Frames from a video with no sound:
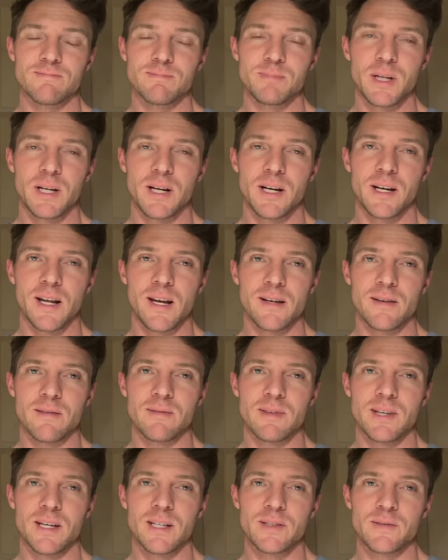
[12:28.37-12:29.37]
But anyhow,
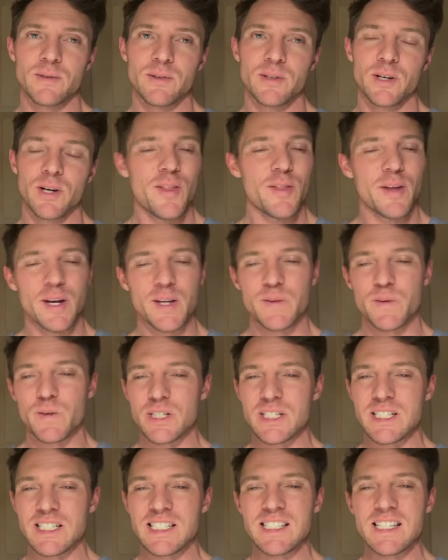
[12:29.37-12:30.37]
thanks for thanks for
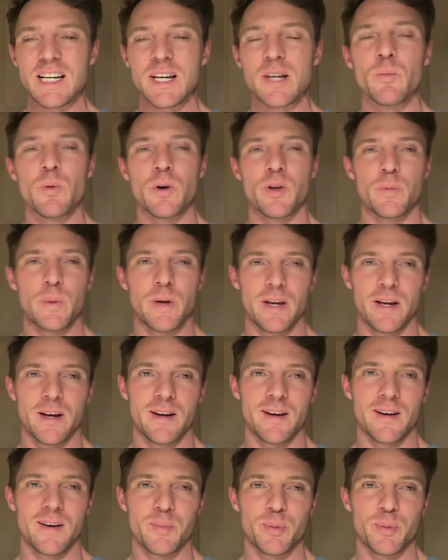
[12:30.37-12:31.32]
sticking with me here.